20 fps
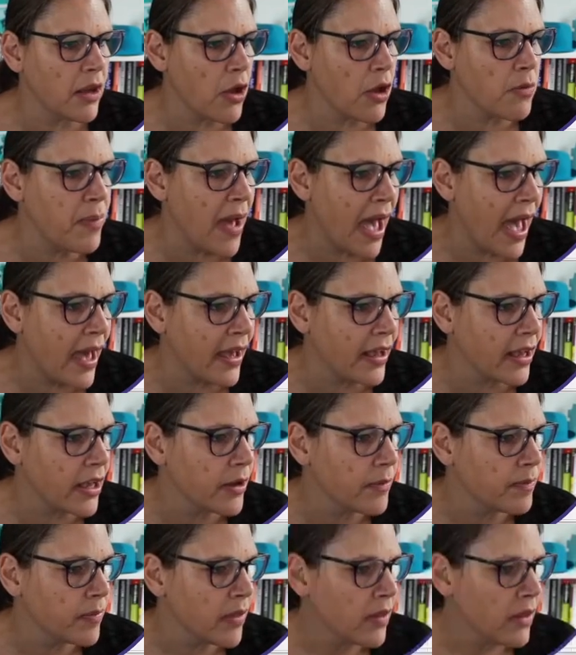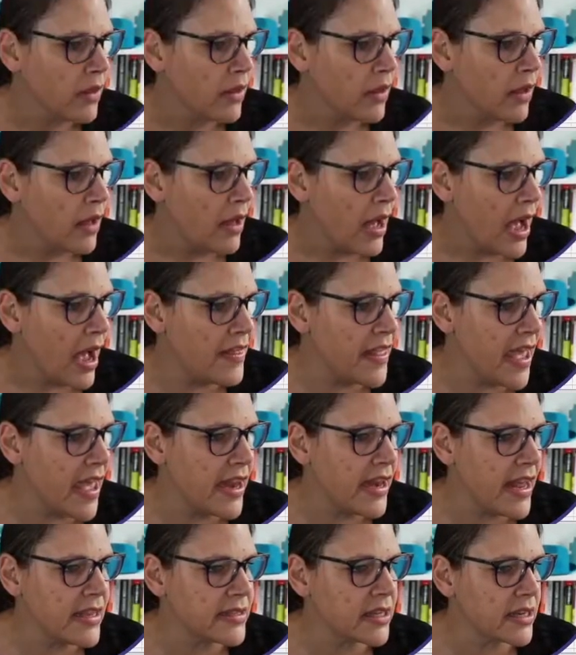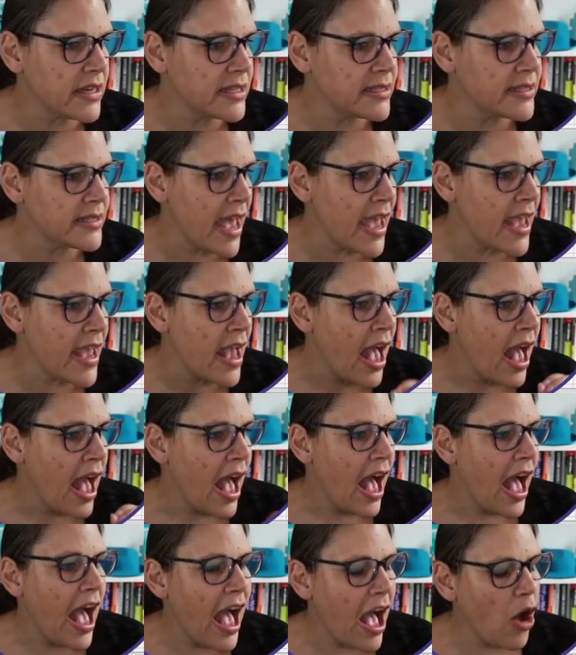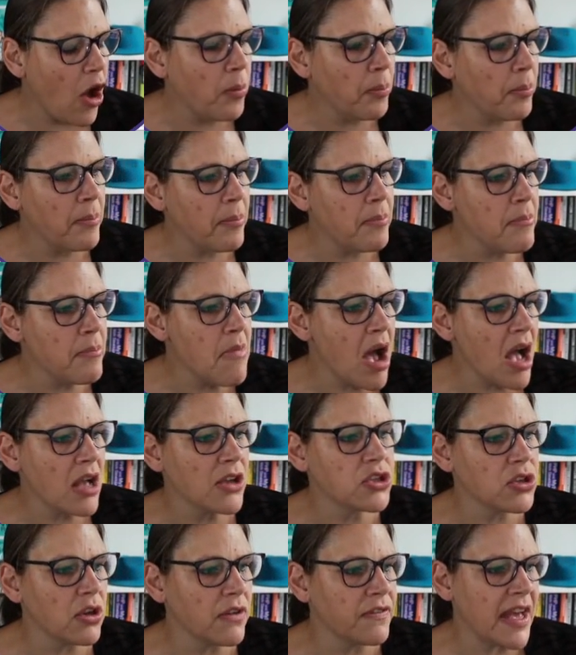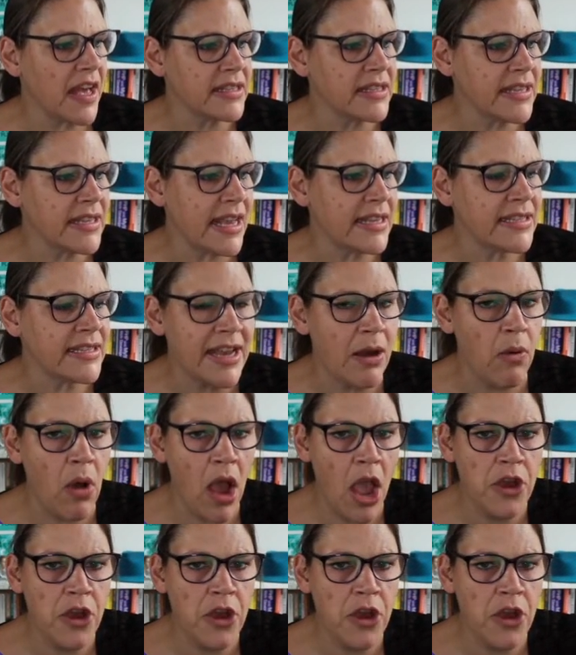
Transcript: back and then it's going to say how much of that data. Now I only